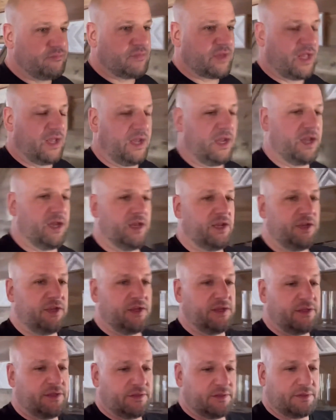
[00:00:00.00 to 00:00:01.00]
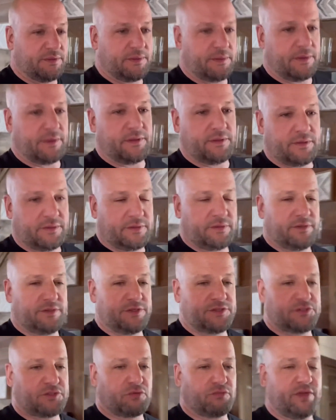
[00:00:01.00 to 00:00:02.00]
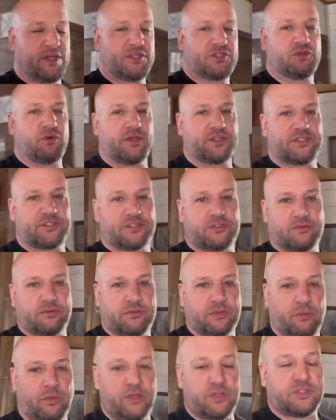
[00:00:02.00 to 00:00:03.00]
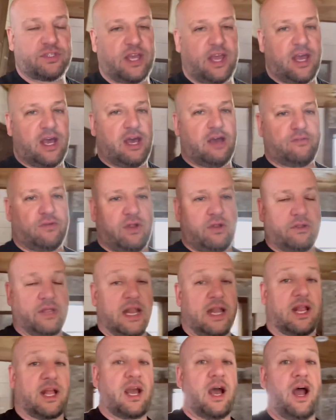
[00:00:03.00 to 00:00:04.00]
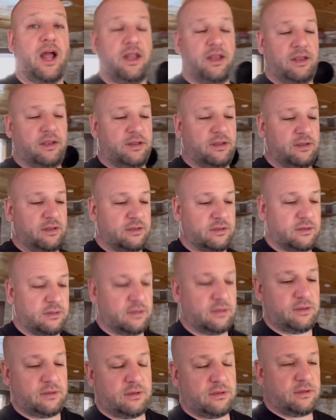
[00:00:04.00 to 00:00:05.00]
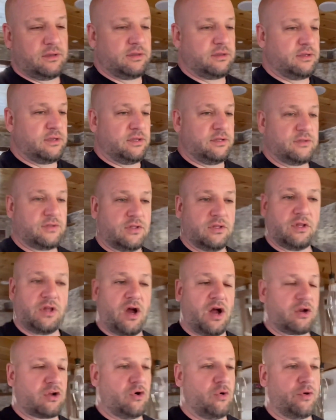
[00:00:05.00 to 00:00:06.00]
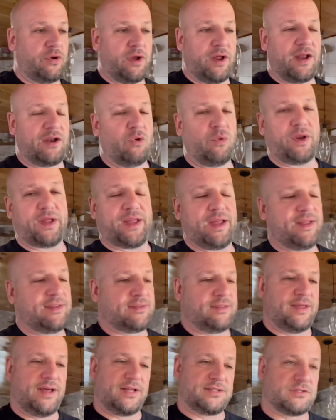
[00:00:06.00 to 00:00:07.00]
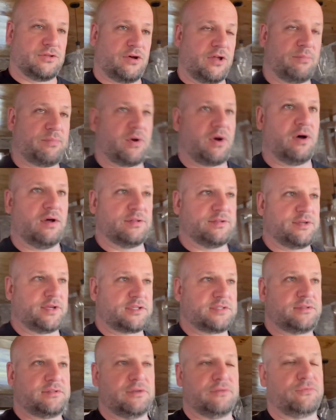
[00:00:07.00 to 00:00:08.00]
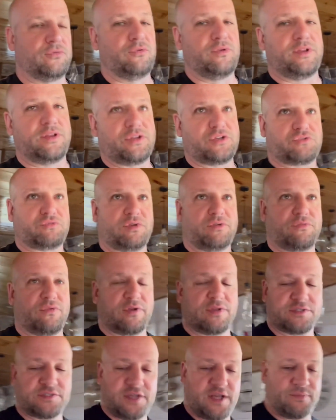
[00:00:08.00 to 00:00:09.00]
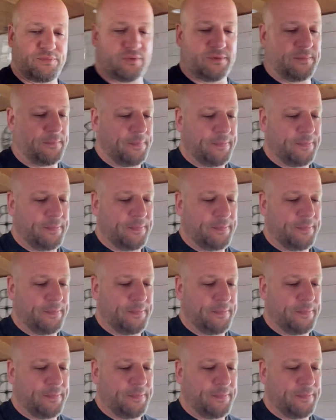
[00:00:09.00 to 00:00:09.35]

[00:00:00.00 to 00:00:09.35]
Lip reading: And just the resources that we used to have are getting cut. And there's a lot going on. I don't want to get into that. It's a lot of politics. The food industry, for example.